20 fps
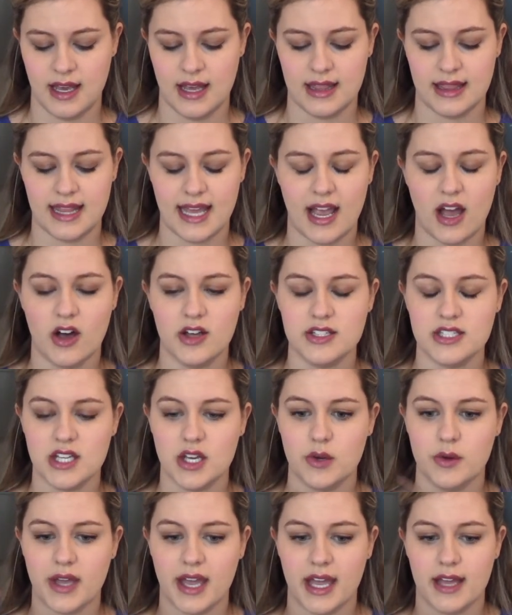They
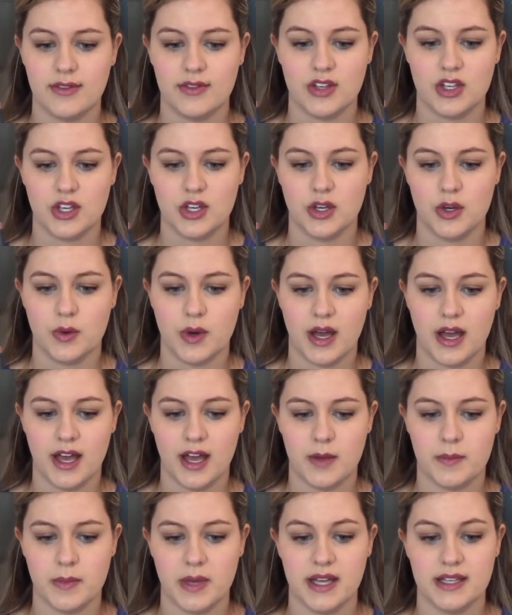also gave you
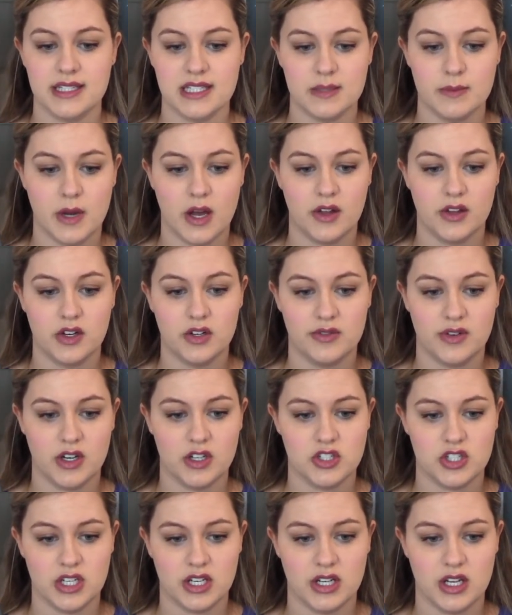a smaller
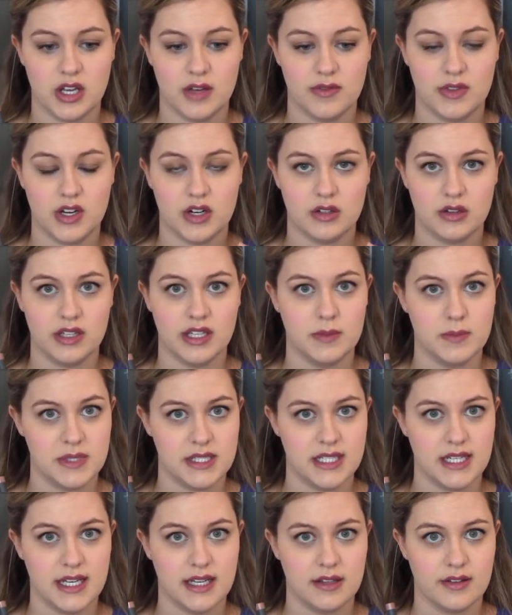version of their
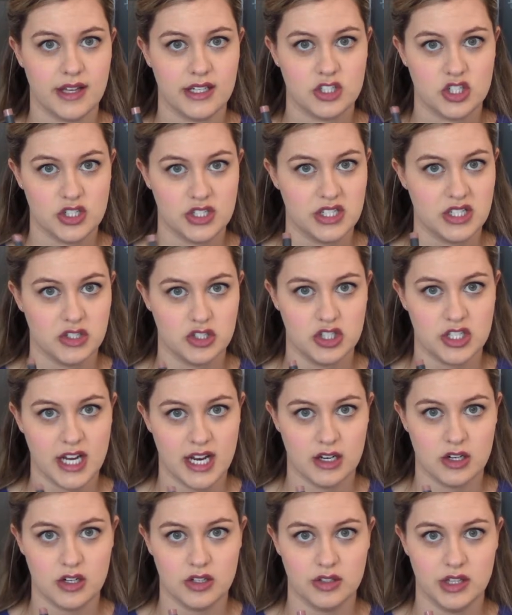lipstick, like just their
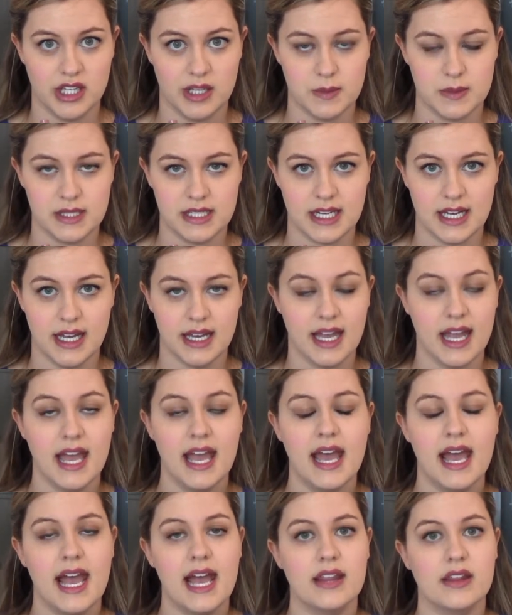standard lipstick,
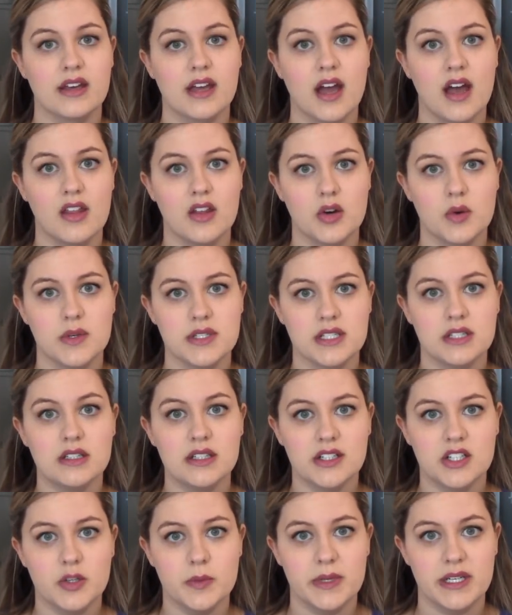and the color was a
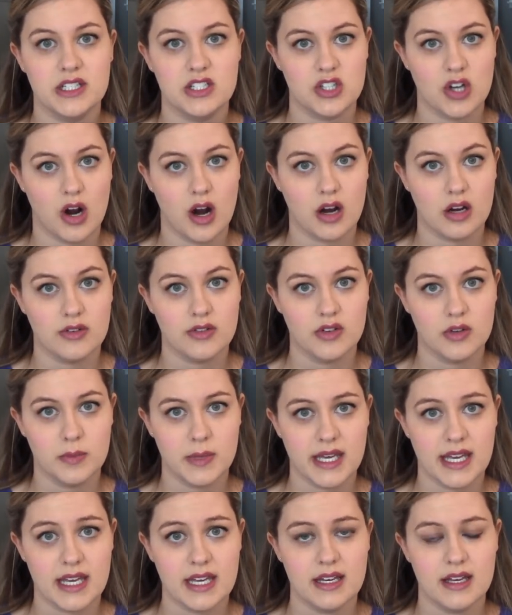little bit dark for
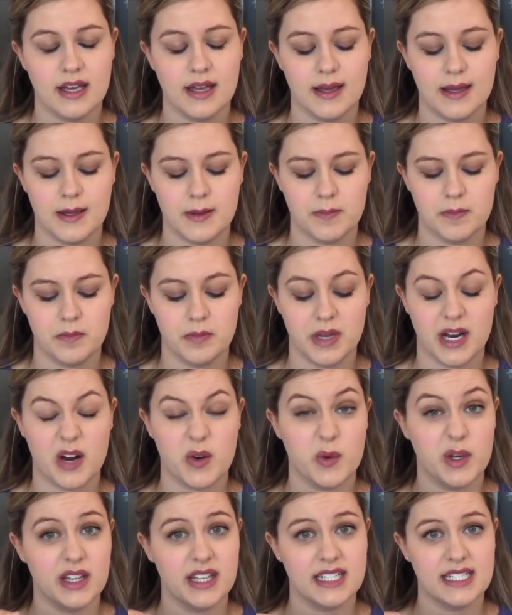me, but I
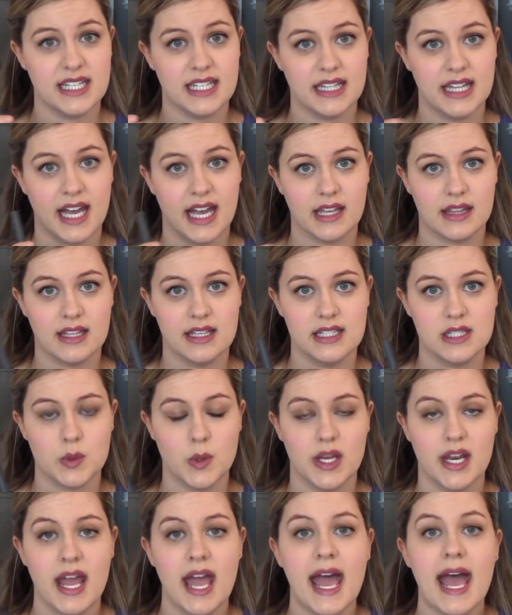really did like this
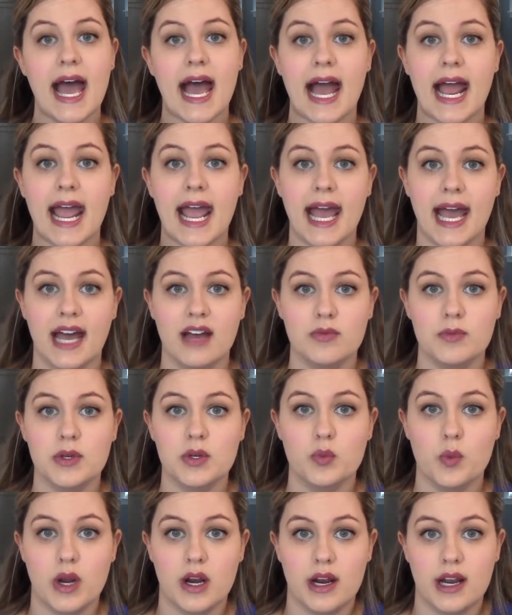one. I have
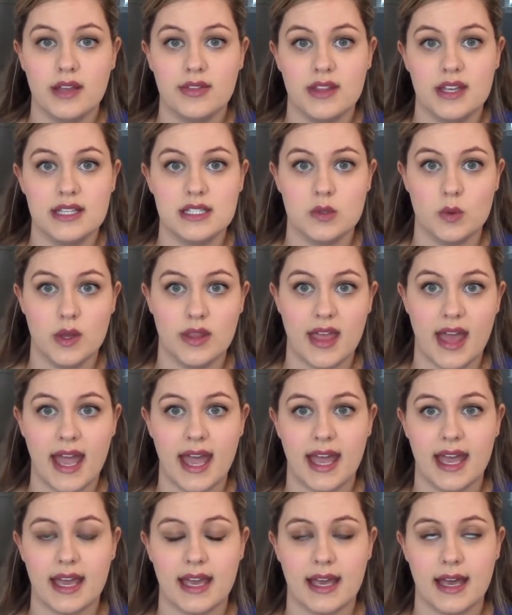been wearing this with
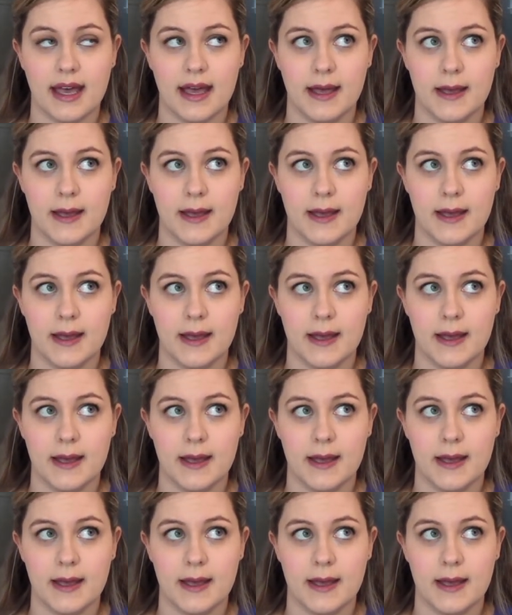a